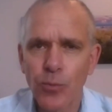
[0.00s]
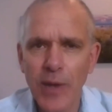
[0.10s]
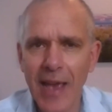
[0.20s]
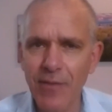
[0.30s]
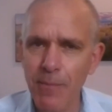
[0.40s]

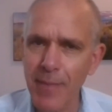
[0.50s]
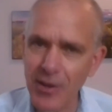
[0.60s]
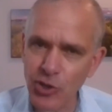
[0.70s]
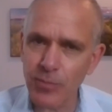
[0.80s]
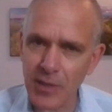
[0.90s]
we have a
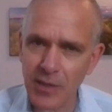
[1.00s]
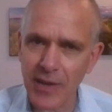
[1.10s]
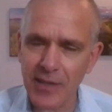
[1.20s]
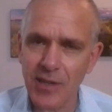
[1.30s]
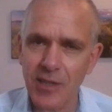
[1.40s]
measurement
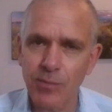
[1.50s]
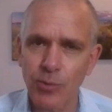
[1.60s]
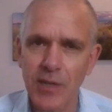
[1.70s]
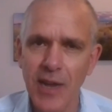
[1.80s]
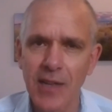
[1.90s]
of excess
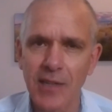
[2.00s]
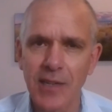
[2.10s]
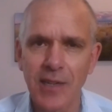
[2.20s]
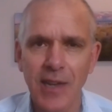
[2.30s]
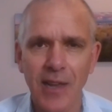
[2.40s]

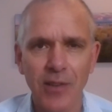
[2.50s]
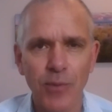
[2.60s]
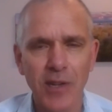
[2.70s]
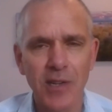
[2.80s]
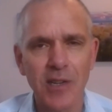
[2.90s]
mortality, and
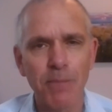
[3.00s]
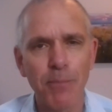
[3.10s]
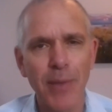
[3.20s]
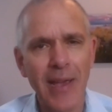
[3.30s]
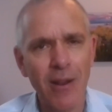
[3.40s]
then we can
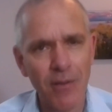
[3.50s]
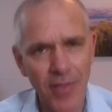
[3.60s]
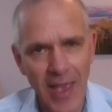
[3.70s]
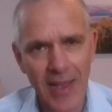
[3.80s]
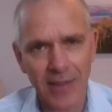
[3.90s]
compare
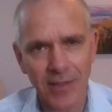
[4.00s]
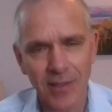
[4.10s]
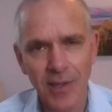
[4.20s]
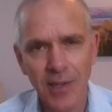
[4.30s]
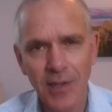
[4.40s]
that